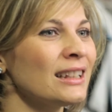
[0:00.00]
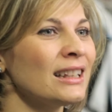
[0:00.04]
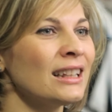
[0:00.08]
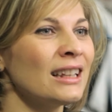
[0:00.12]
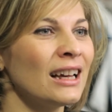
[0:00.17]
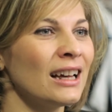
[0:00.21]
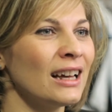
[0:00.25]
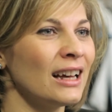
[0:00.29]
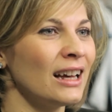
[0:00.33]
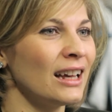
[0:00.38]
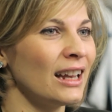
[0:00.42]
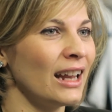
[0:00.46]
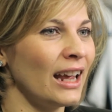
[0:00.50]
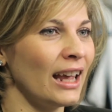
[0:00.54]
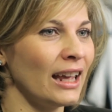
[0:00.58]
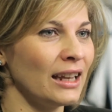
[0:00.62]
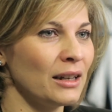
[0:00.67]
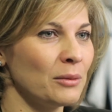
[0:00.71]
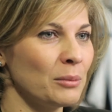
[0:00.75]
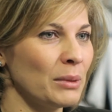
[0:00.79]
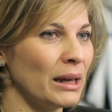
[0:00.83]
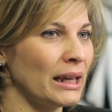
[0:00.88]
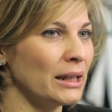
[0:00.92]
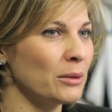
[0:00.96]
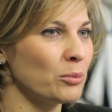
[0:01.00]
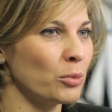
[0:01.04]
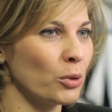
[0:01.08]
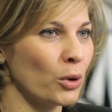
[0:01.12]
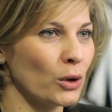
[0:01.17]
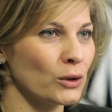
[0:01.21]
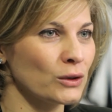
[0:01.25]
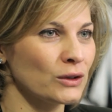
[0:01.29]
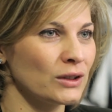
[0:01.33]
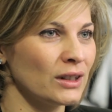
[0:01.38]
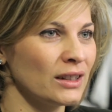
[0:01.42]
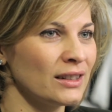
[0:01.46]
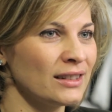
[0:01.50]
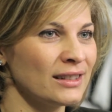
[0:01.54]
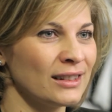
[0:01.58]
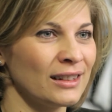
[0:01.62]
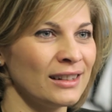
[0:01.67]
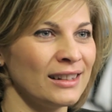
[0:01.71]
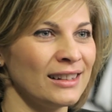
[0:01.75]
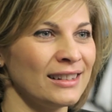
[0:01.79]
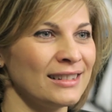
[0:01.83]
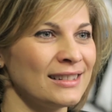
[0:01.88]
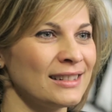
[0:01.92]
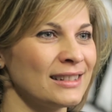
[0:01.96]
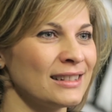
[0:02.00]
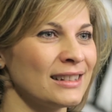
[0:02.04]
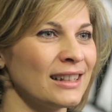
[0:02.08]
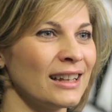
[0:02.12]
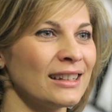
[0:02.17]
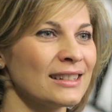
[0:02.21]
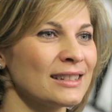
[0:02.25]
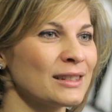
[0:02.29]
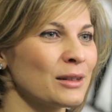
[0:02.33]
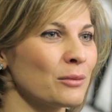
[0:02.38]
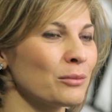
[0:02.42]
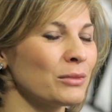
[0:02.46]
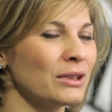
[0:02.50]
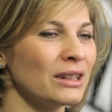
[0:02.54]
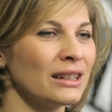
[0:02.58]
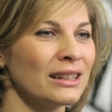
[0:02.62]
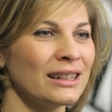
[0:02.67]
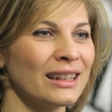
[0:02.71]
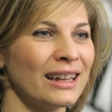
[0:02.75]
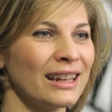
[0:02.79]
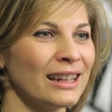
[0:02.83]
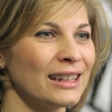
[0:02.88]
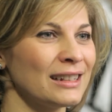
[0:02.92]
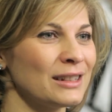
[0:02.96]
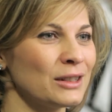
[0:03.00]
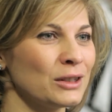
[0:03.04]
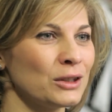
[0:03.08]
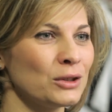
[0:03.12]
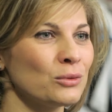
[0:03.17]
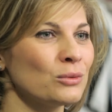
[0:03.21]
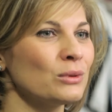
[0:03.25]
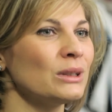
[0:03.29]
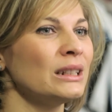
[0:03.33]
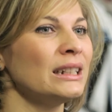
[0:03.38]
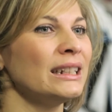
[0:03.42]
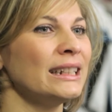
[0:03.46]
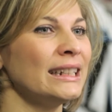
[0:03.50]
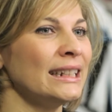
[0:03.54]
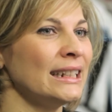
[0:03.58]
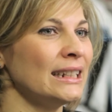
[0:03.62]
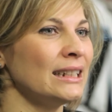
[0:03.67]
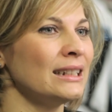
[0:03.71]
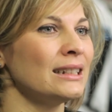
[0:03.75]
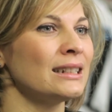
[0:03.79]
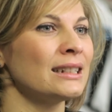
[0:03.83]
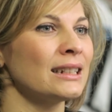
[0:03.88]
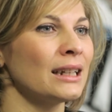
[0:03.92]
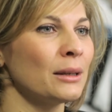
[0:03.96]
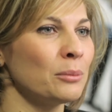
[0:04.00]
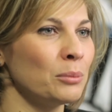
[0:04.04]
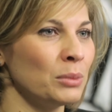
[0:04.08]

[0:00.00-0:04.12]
a handmade process. It's something that you really need